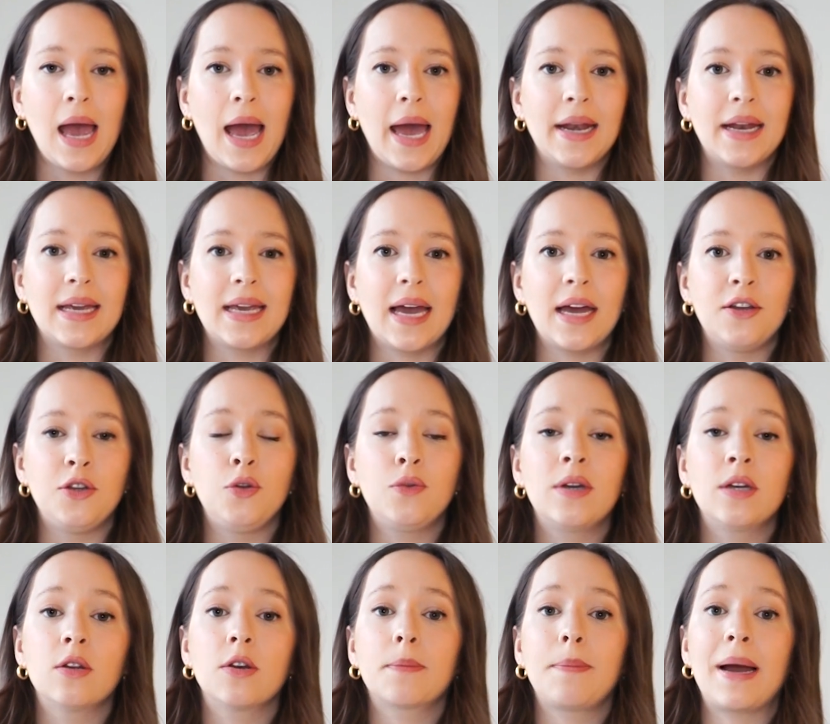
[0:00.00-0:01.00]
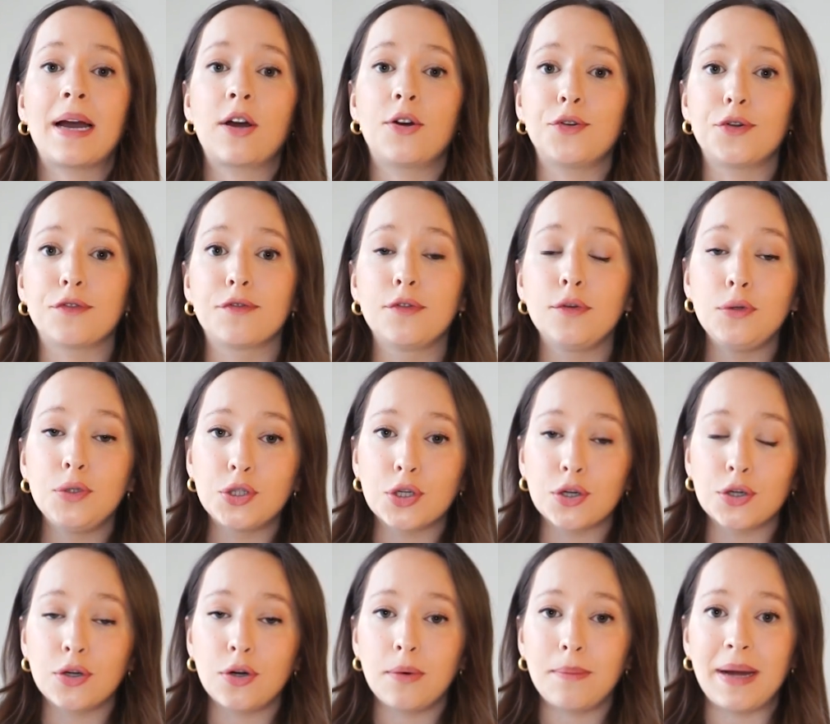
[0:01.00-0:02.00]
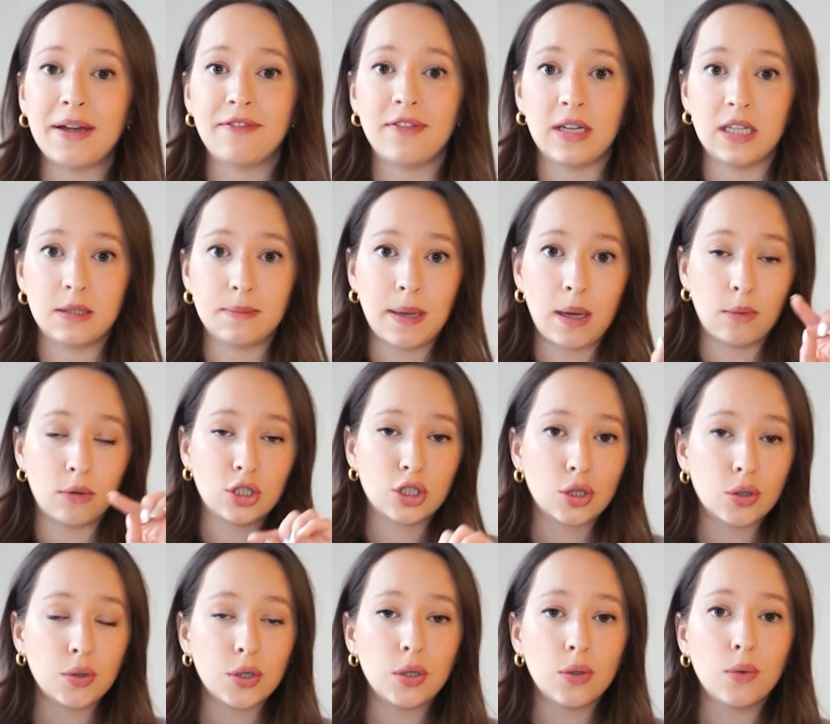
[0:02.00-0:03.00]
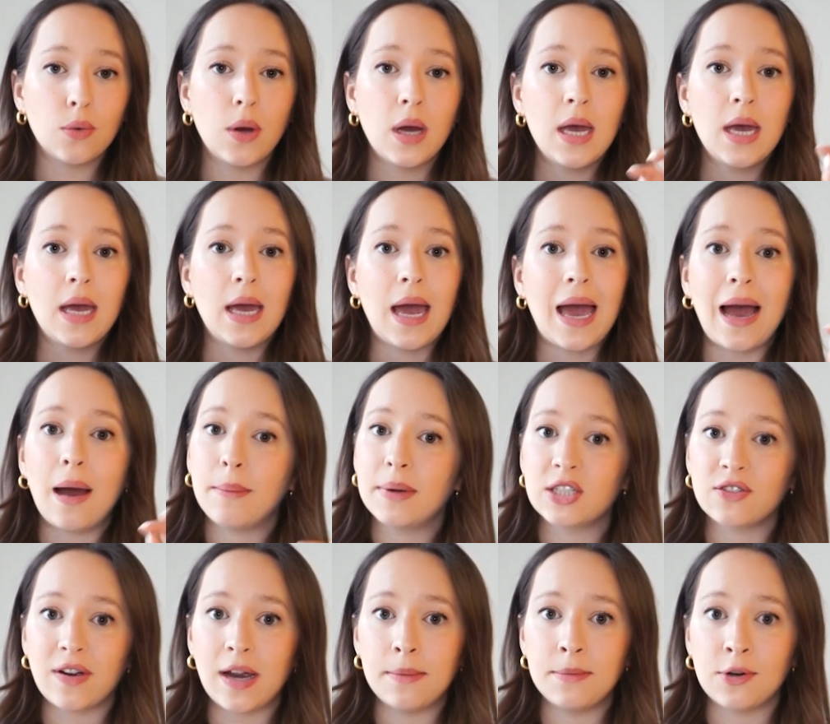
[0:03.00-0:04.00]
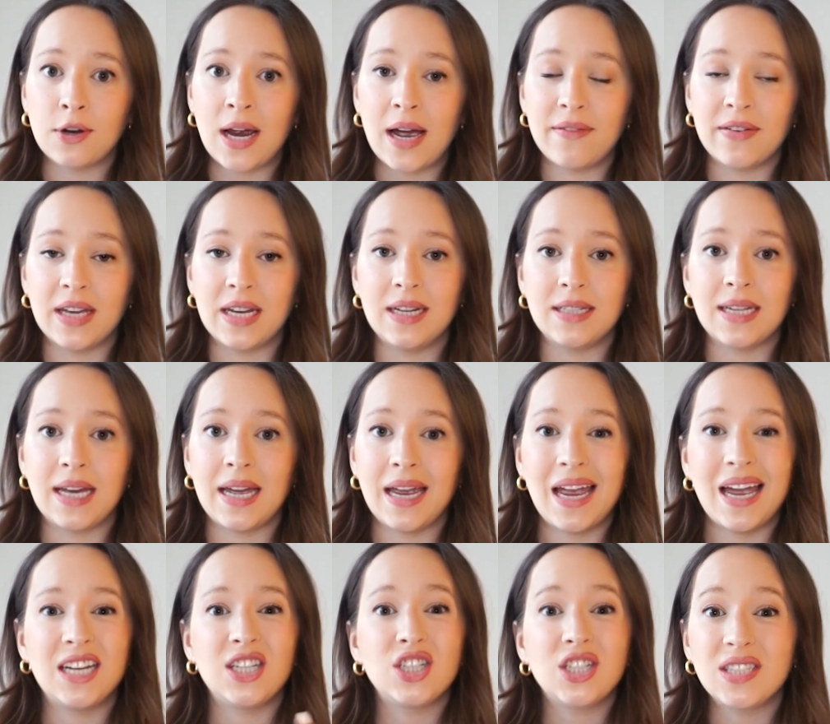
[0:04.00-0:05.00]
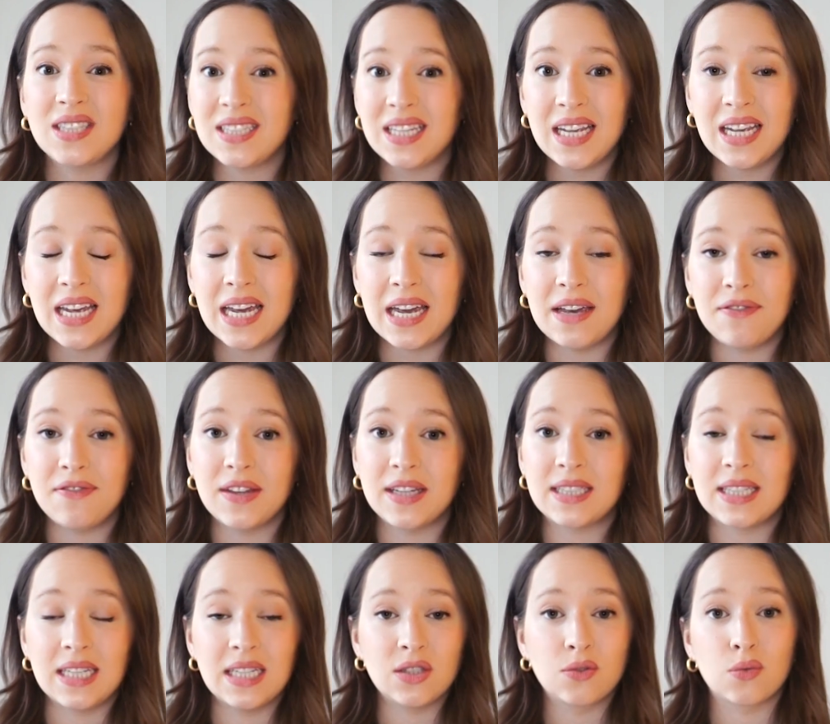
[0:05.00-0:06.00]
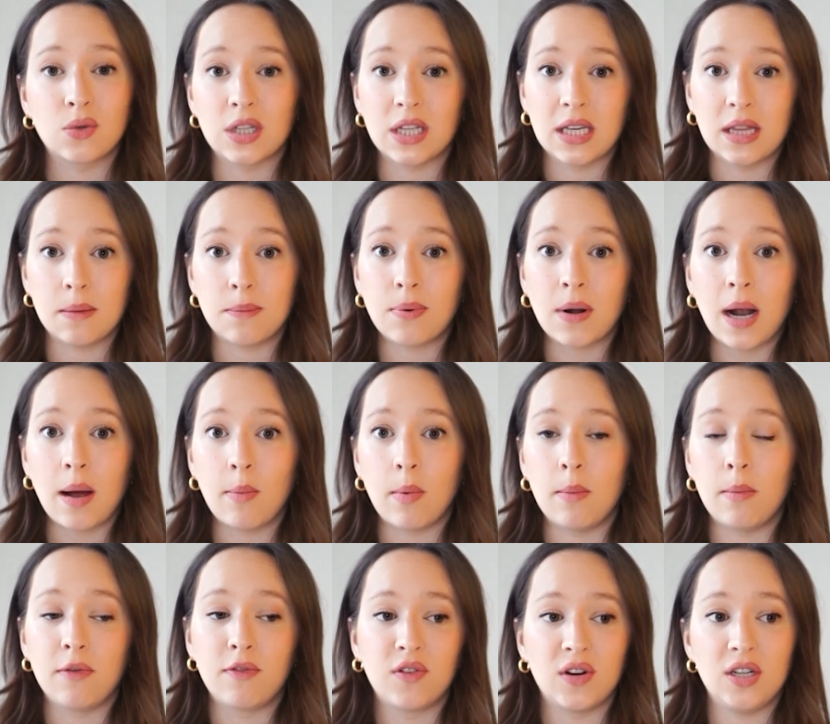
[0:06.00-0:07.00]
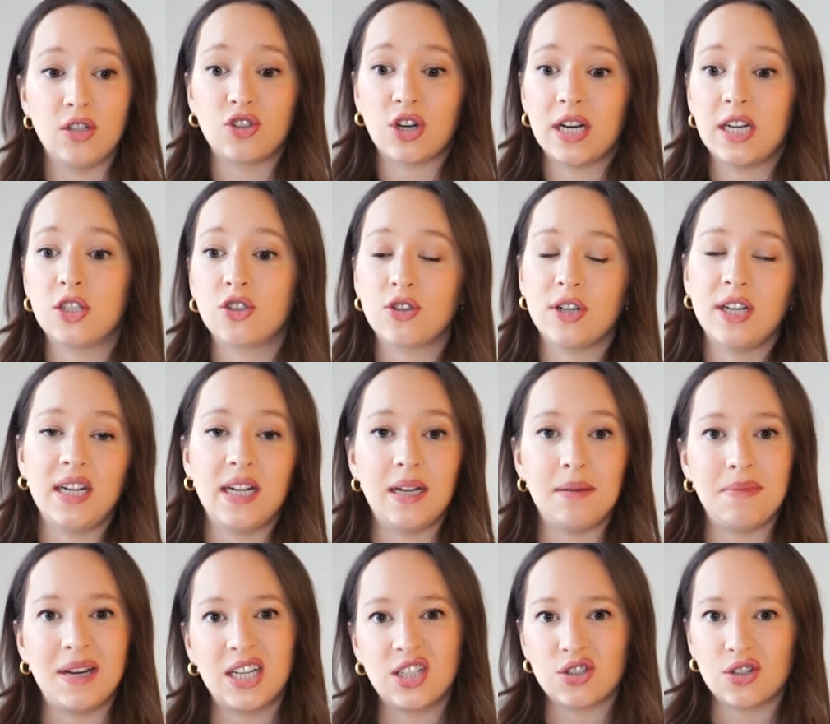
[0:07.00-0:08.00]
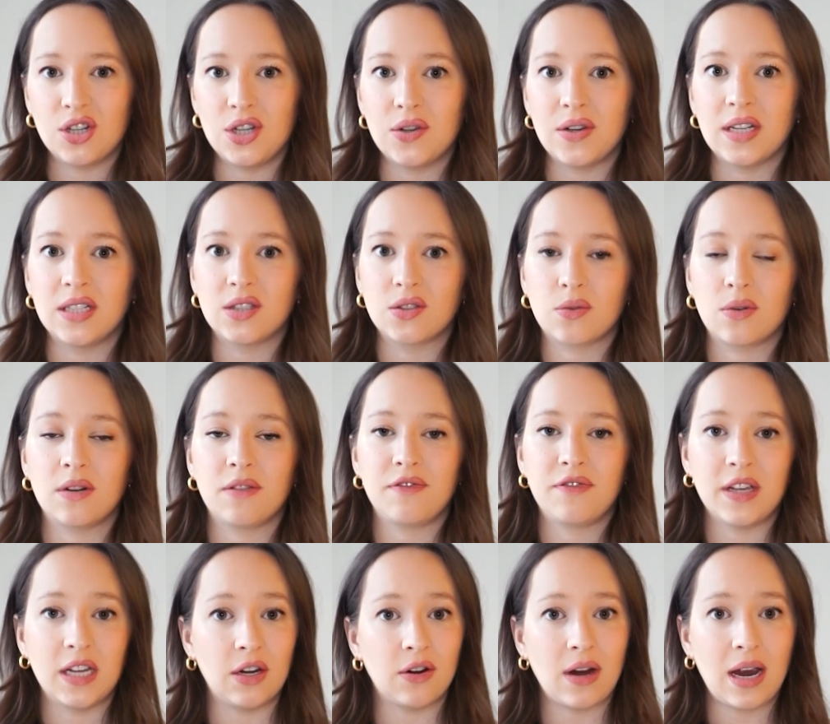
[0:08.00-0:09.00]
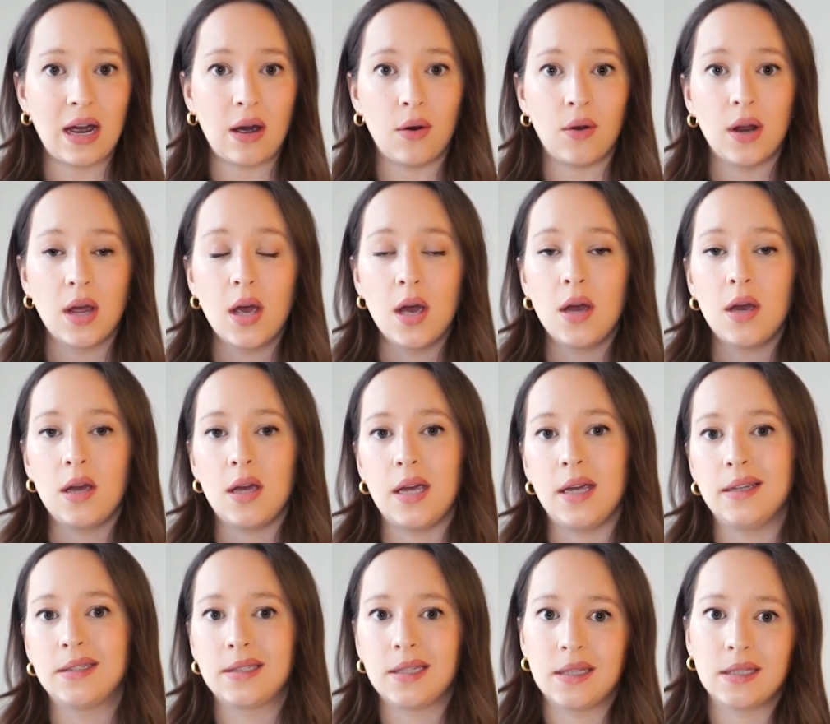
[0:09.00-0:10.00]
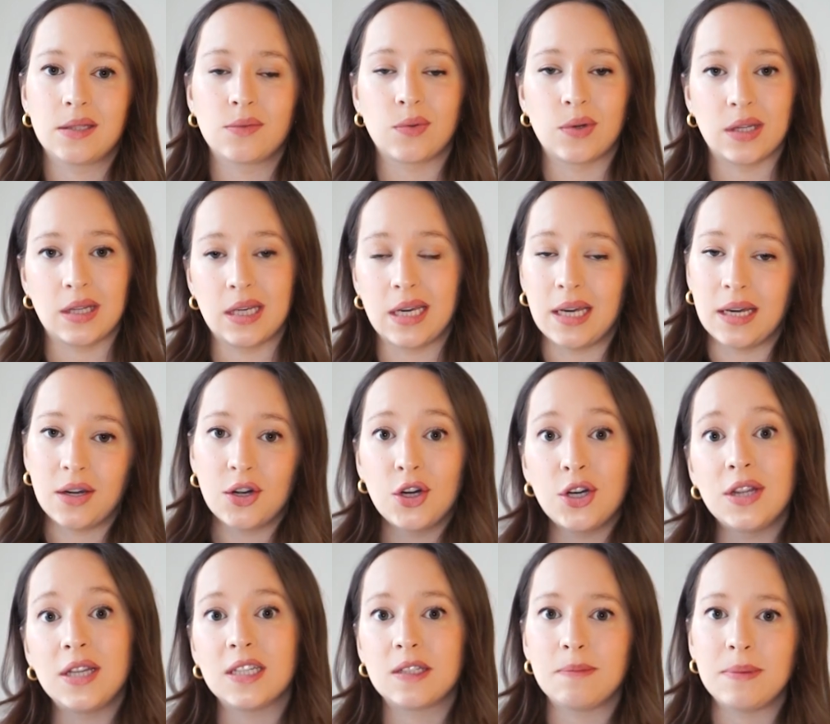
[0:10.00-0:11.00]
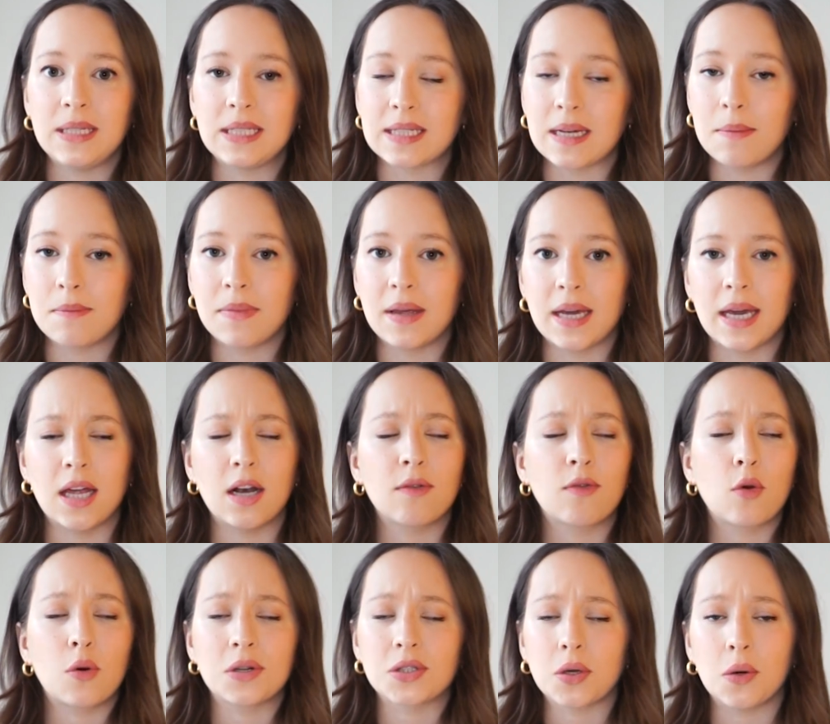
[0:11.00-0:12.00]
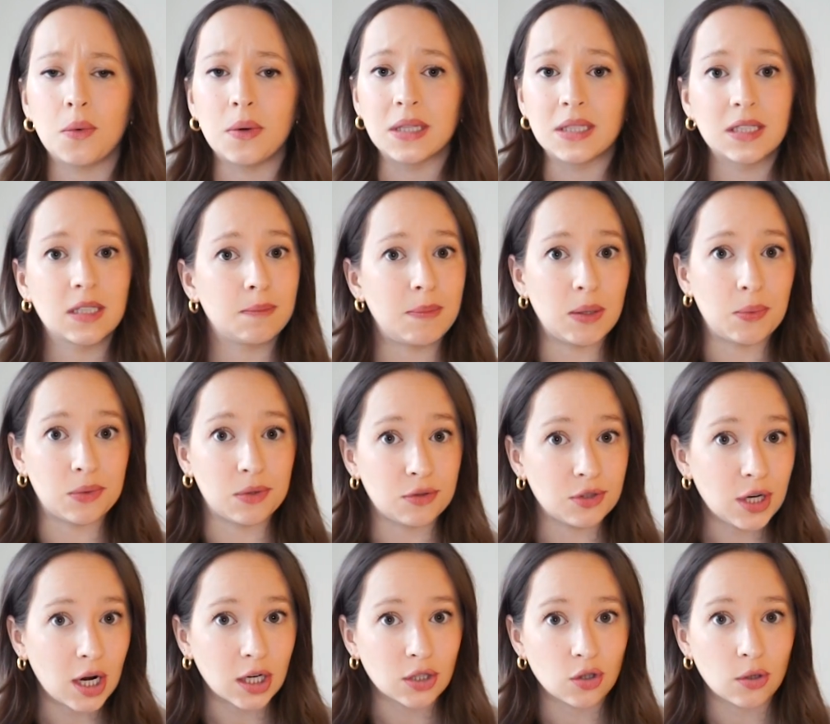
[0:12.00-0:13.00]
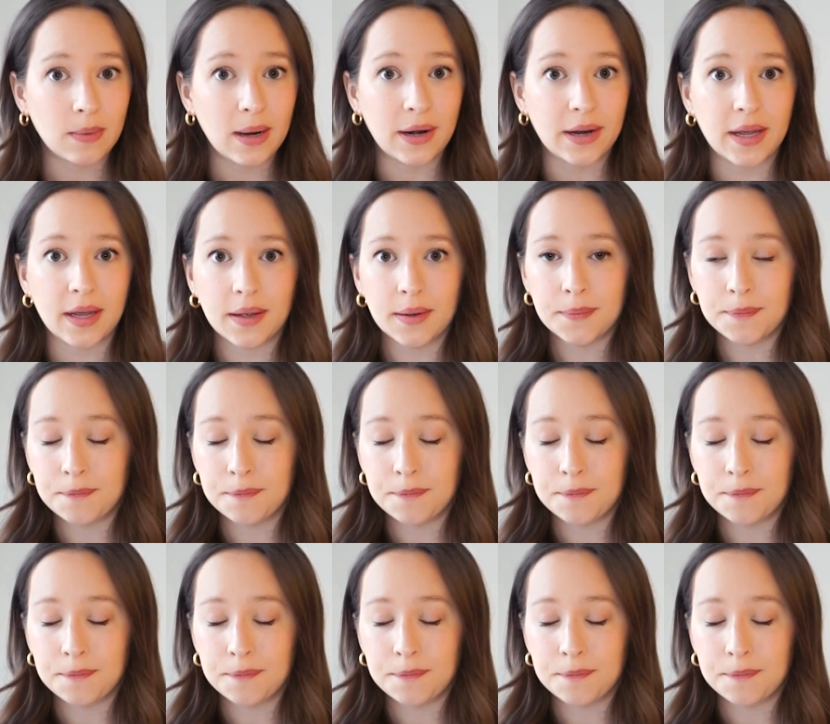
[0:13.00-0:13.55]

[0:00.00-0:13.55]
And again, you can look back on your food journal. MyFitnessPal will show you how much fiber you're having in a day, and just see if this is really the problem before you try to treat it. Make sure you can sort of figure out, could this be something? And of course, always speak with your doctor about it.